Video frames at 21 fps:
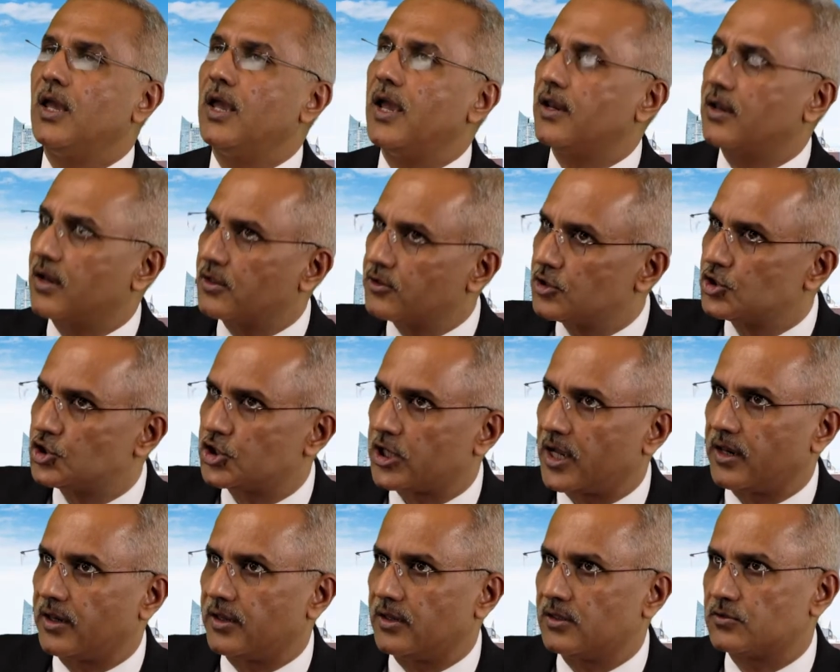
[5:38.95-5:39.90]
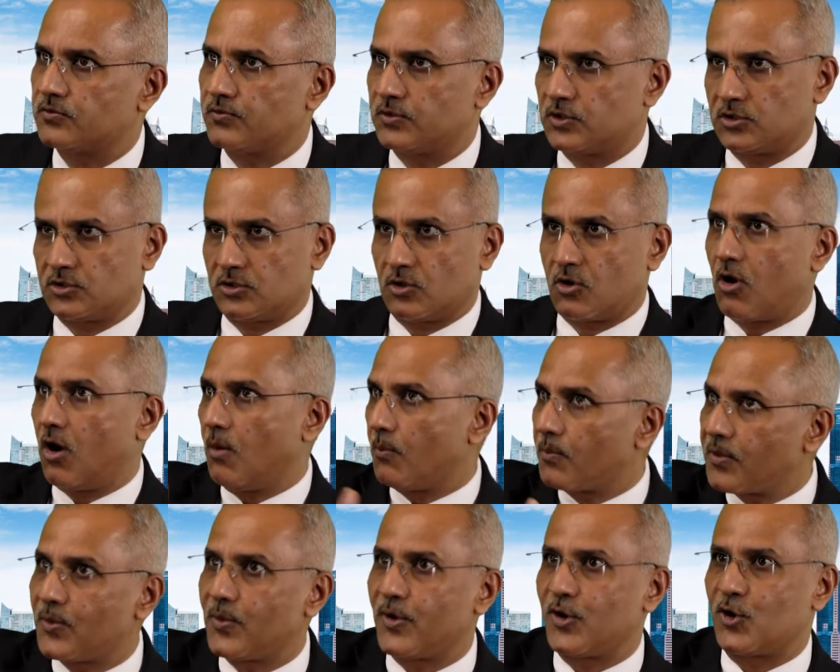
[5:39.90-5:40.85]
Another challenge, which is a
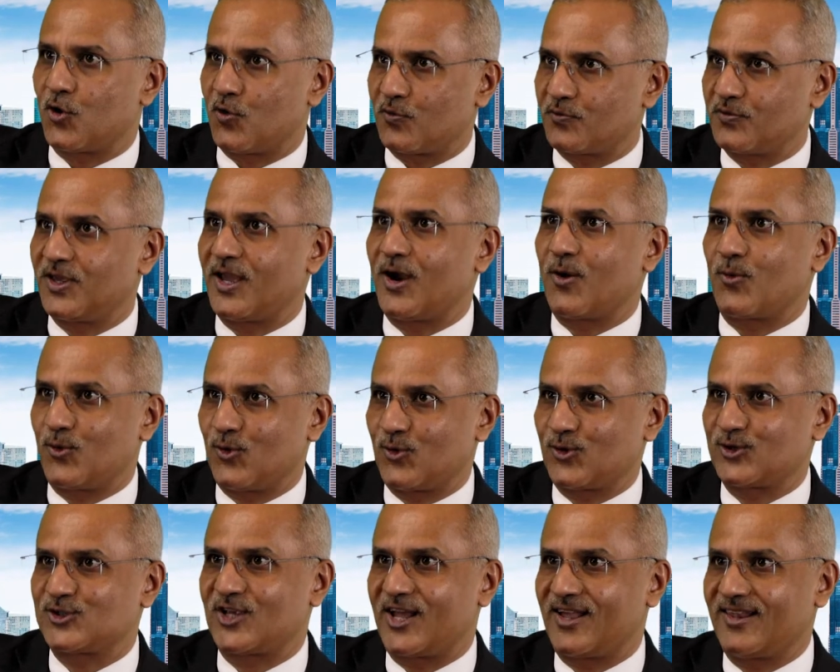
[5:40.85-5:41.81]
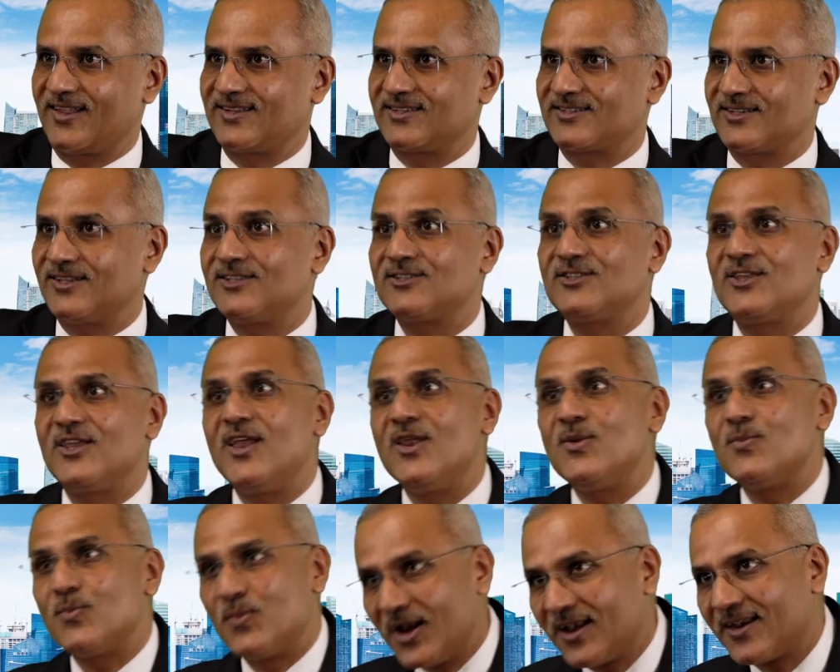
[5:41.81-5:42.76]
complement of the outdoor challenge, is the
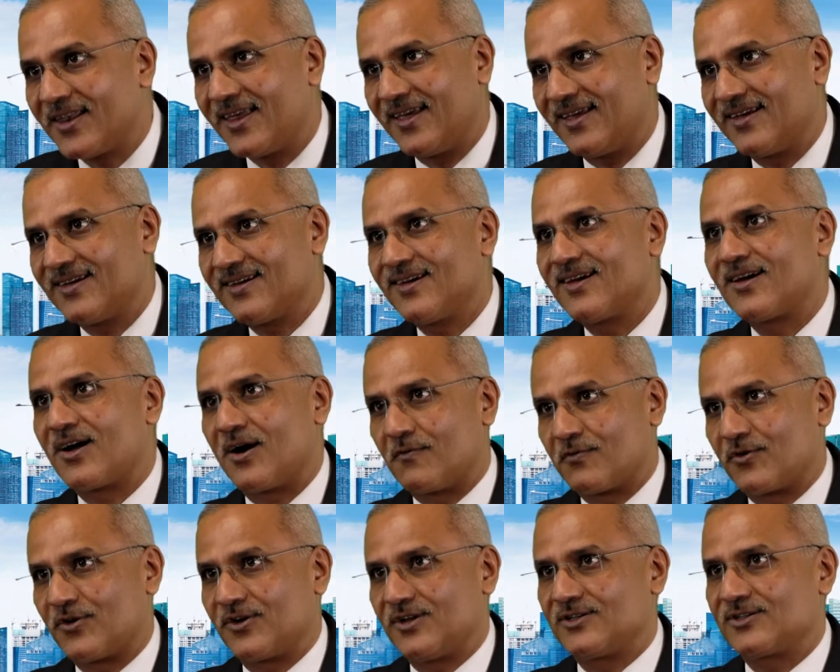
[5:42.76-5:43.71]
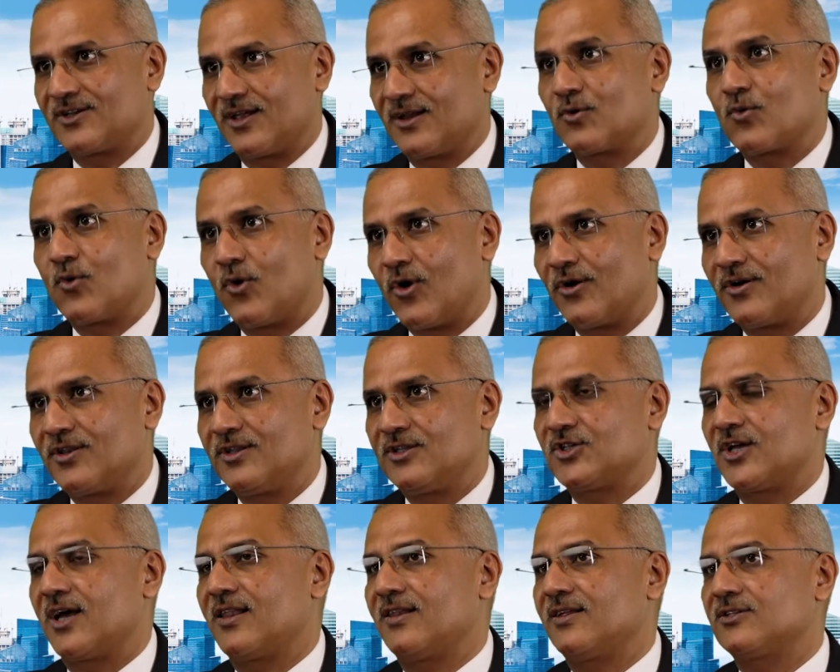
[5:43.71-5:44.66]
in-building coverage and quality
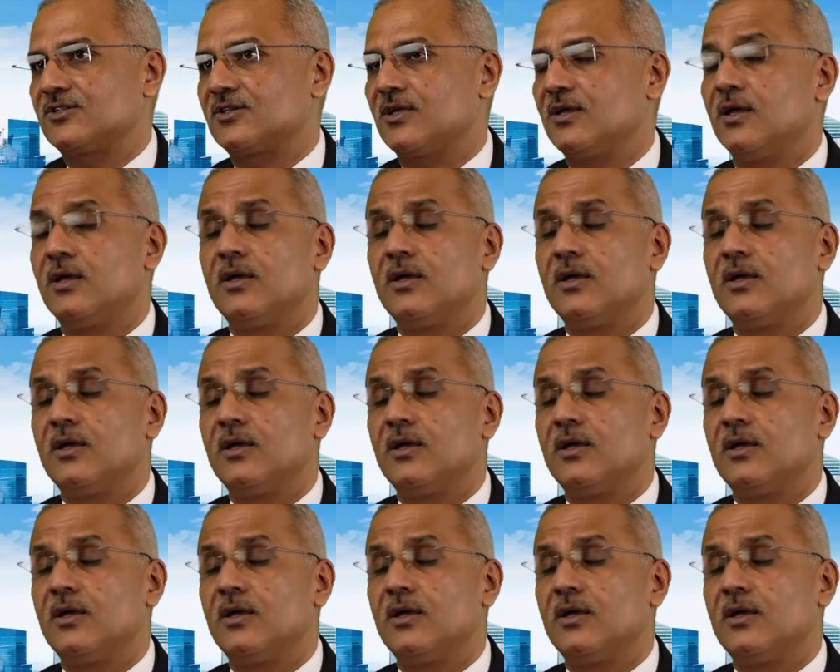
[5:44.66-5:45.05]
challenge.